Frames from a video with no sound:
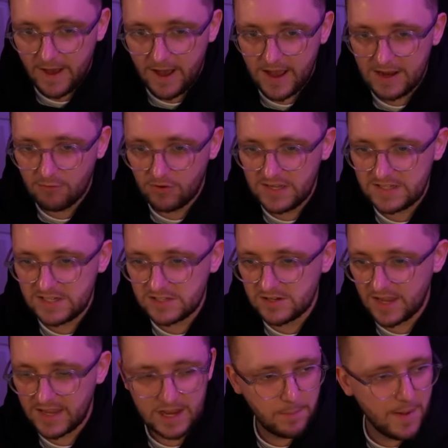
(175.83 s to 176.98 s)
It releases
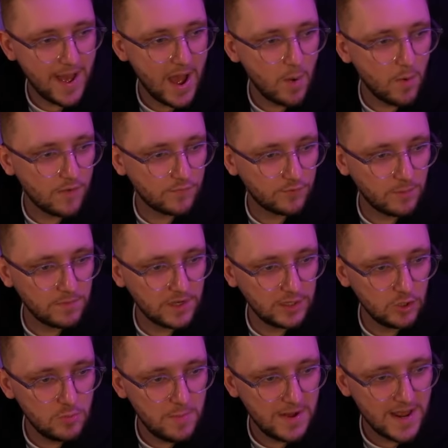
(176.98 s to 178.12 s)
psychic power from the
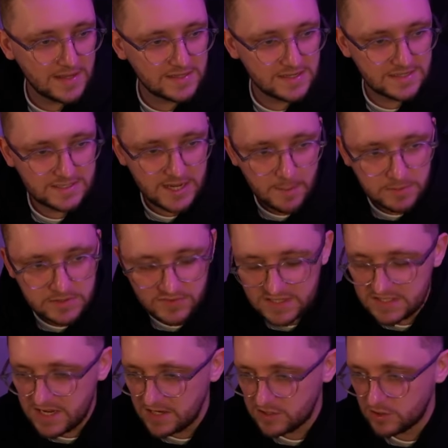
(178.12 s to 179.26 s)
luminescent tips of
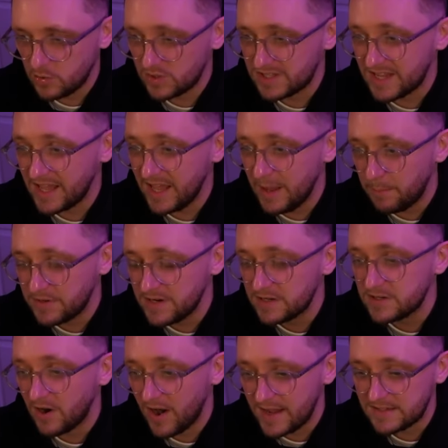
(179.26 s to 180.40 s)
its tentacles to
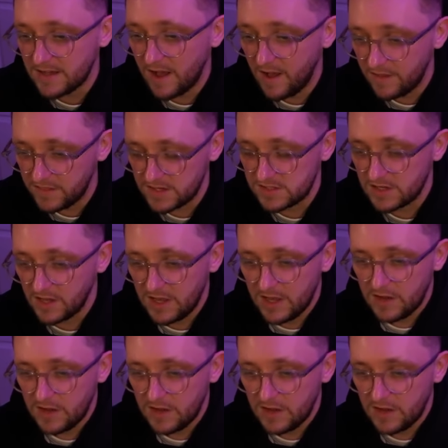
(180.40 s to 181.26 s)
hypnotize others.